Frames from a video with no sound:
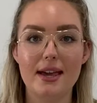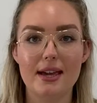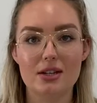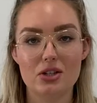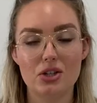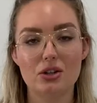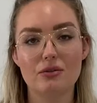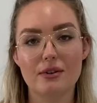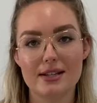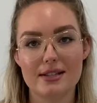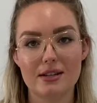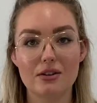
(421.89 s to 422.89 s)
into your
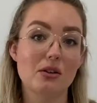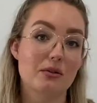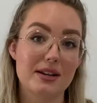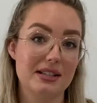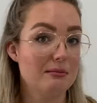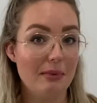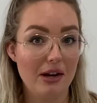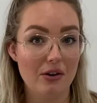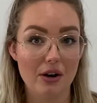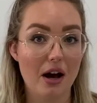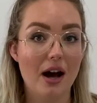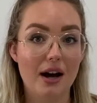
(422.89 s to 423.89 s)
resin may
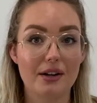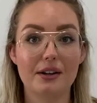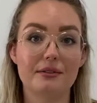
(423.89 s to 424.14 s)
not harden.